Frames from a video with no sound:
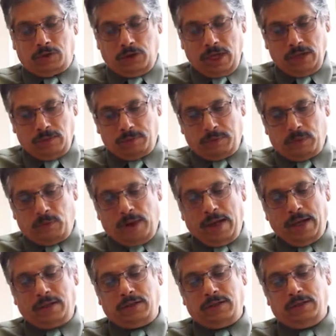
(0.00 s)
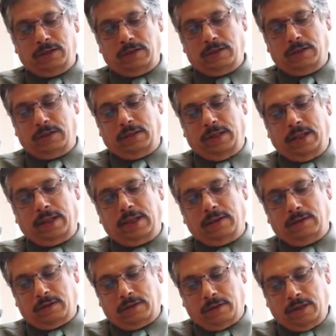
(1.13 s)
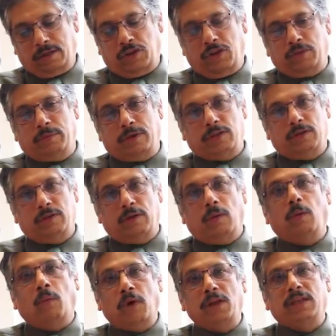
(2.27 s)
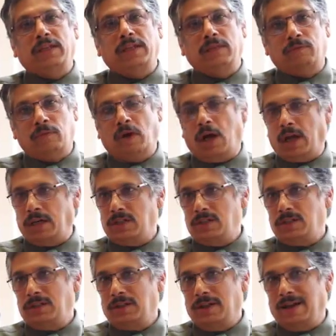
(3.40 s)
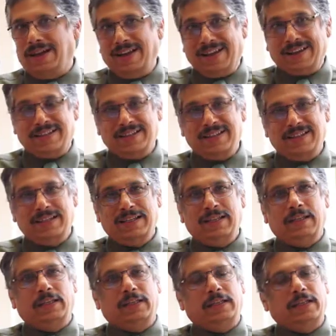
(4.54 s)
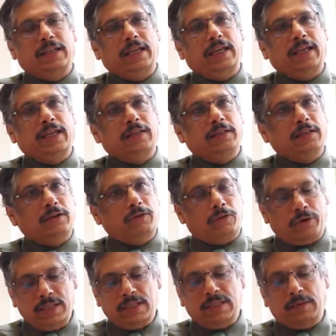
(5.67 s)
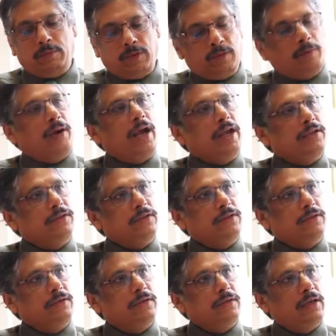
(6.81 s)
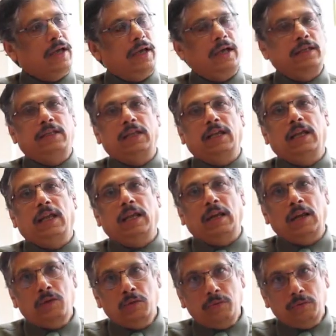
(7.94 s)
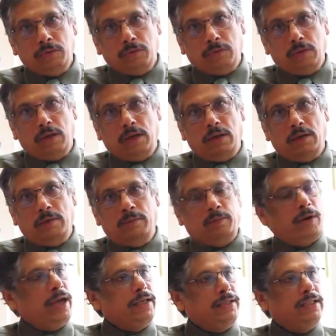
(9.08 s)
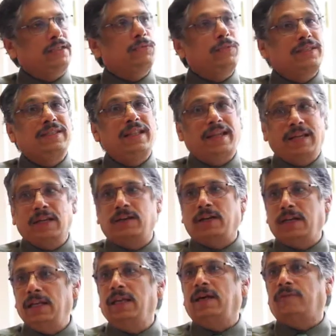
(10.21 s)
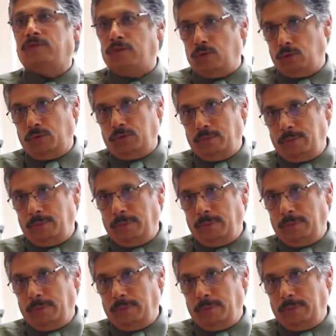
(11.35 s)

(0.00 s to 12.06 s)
try to provide the consumers what they want at the reasonable prices, at the low prices which they can really afford.